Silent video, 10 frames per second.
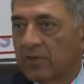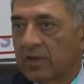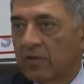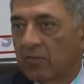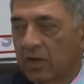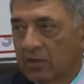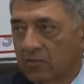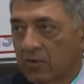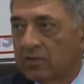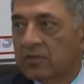in one
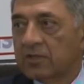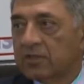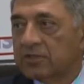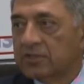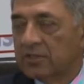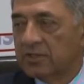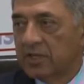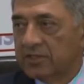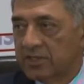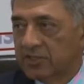quadrant is,
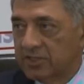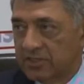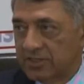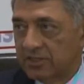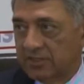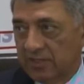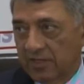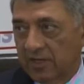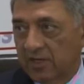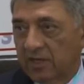let's say, GCC
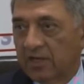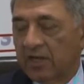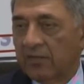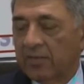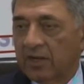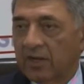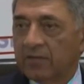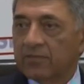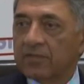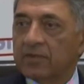and MENA.
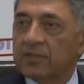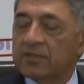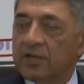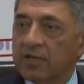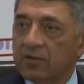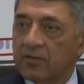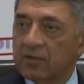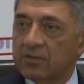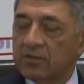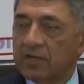In the second
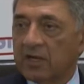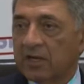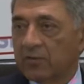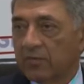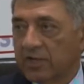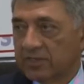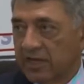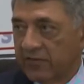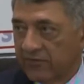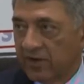quadrant, I'd like to place
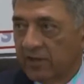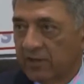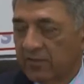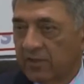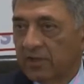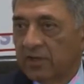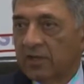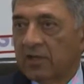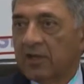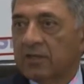Africa.
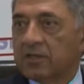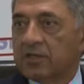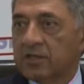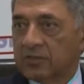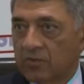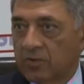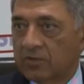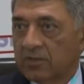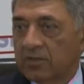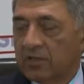And the third
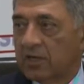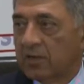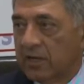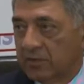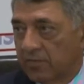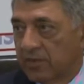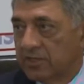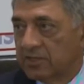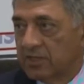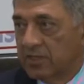quadrant, I'd like to
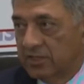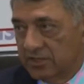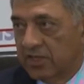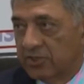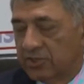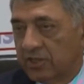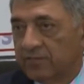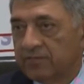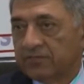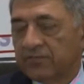place East Asia.
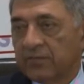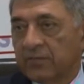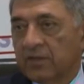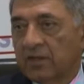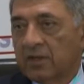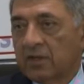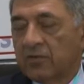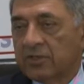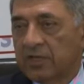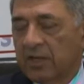
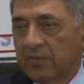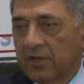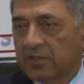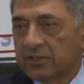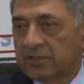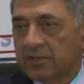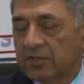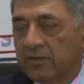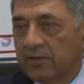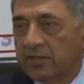And what's happening is,
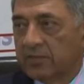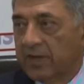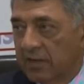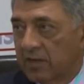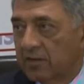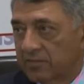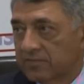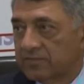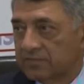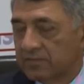as a banker,
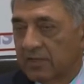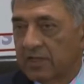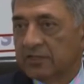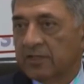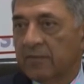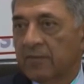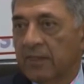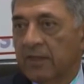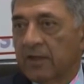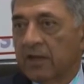let's say,
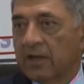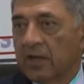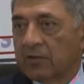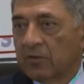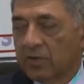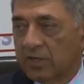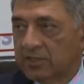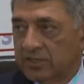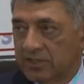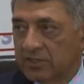I'd like to look
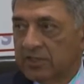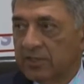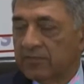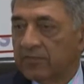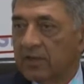at GCC